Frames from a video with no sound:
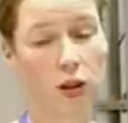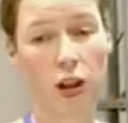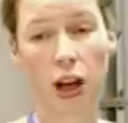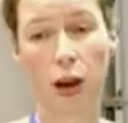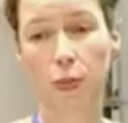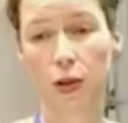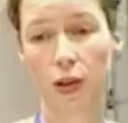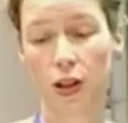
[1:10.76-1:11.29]

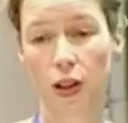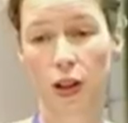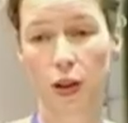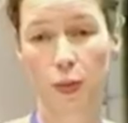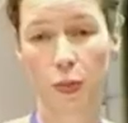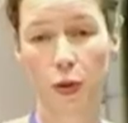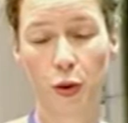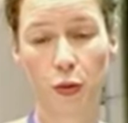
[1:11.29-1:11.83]
happens in the
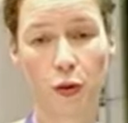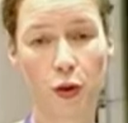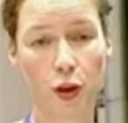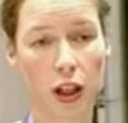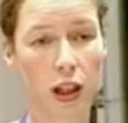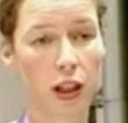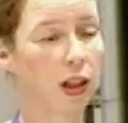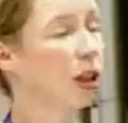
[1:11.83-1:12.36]

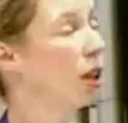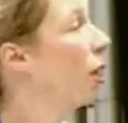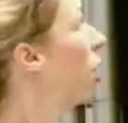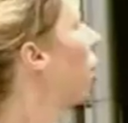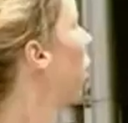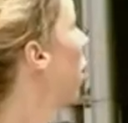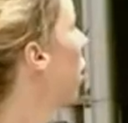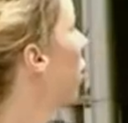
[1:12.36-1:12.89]
periphery,
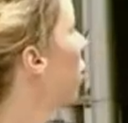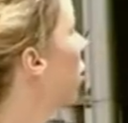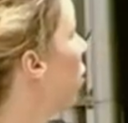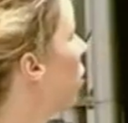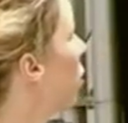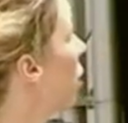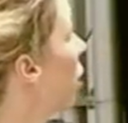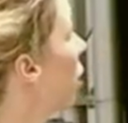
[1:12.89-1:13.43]
and a
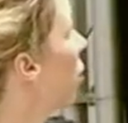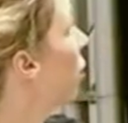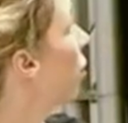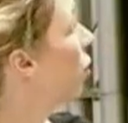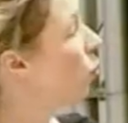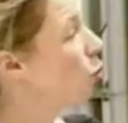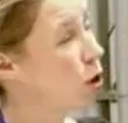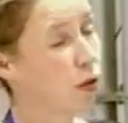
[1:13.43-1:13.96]
signal
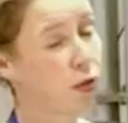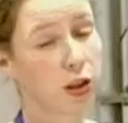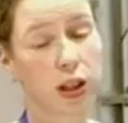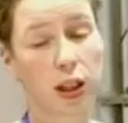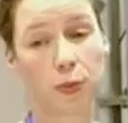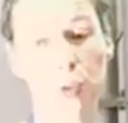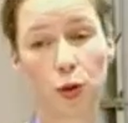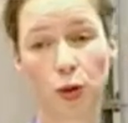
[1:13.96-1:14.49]
travels
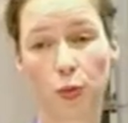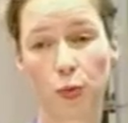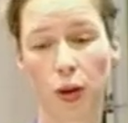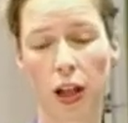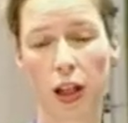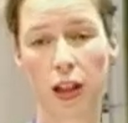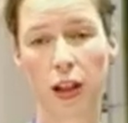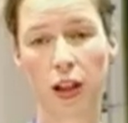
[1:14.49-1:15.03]
up to the
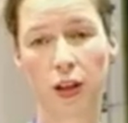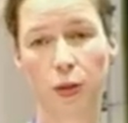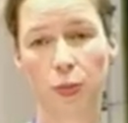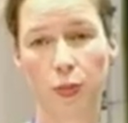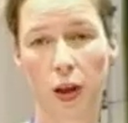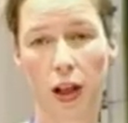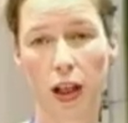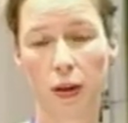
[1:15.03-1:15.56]
brain, and the
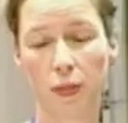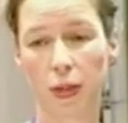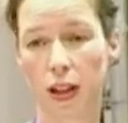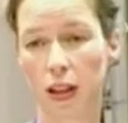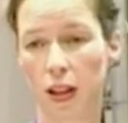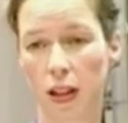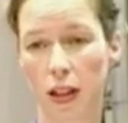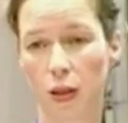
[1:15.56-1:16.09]
brain
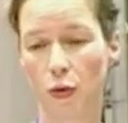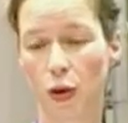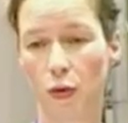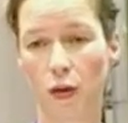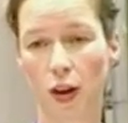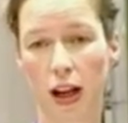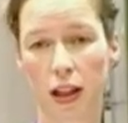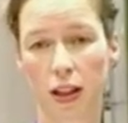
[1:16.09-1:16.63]
basically
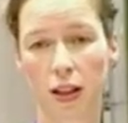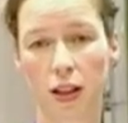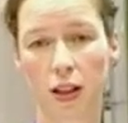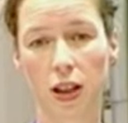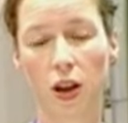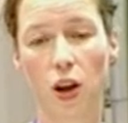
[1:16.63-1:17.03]
reflects